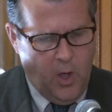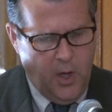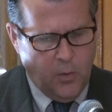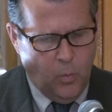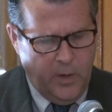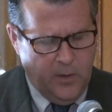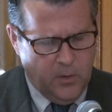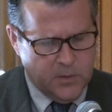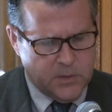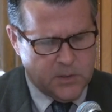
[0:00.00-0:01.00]
on
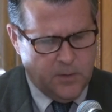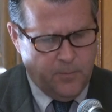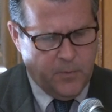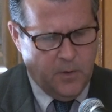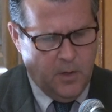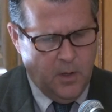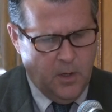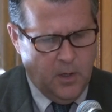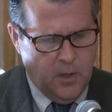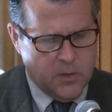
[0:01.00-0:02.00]
Wheels,
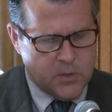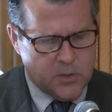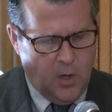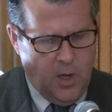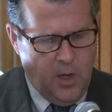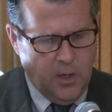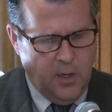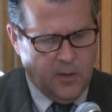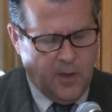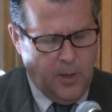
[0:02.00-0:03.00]

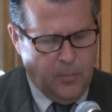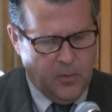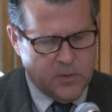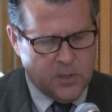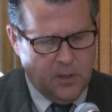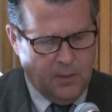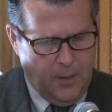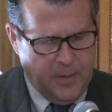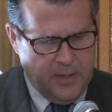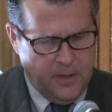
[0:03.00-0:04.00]
Song Keepers
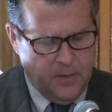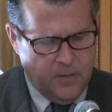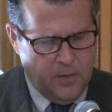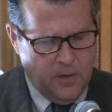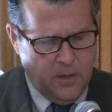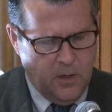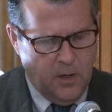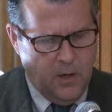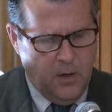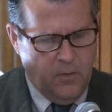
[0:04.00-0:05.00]
Limited,
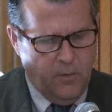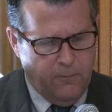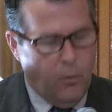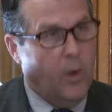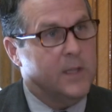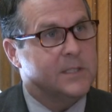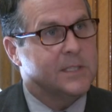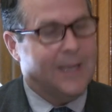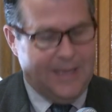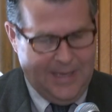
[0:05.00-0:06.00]
The
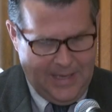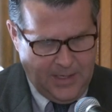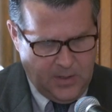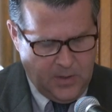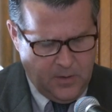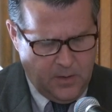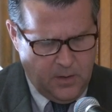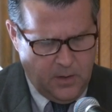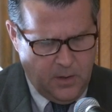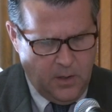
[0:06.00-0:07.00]
Voice Inc.,
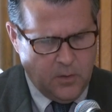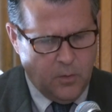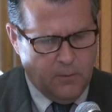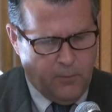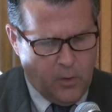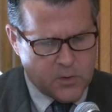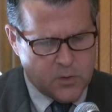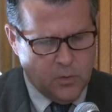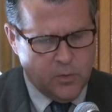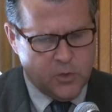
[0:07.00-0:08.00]

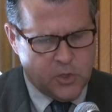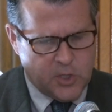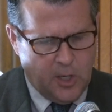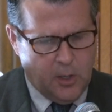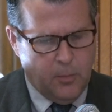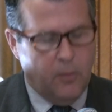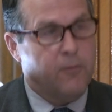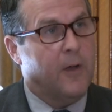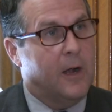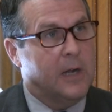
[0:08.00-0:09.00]
Universal Charitable
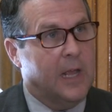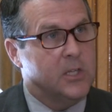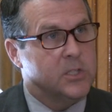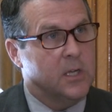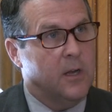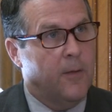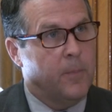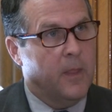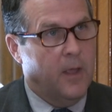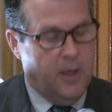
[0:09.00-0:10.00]
Foundation,
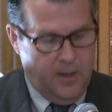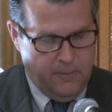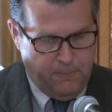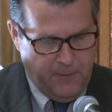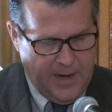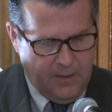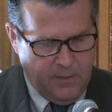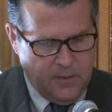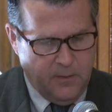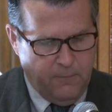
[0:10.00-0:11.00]
and
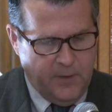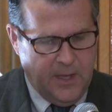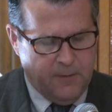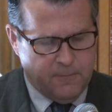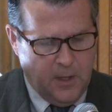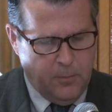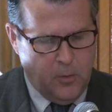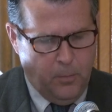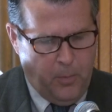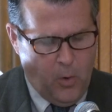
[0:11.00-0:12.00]
finally, the
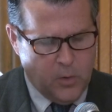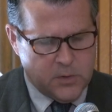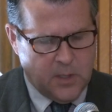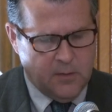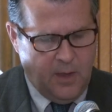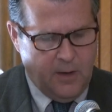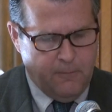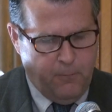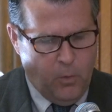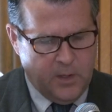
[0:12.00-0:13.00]
VFW Post
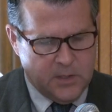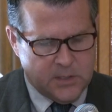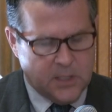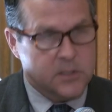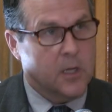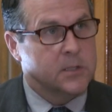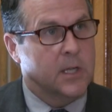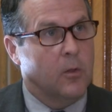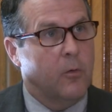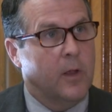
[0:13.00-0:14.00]
1046
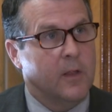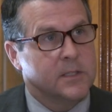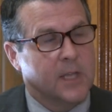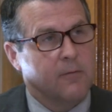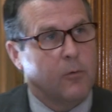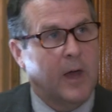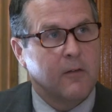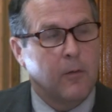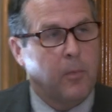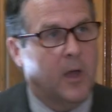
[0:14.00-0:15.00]
Auxiliary. Let's give a round
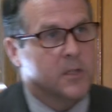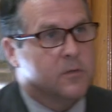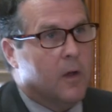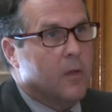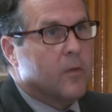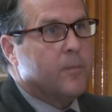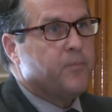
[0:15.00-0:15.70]
of applause for them.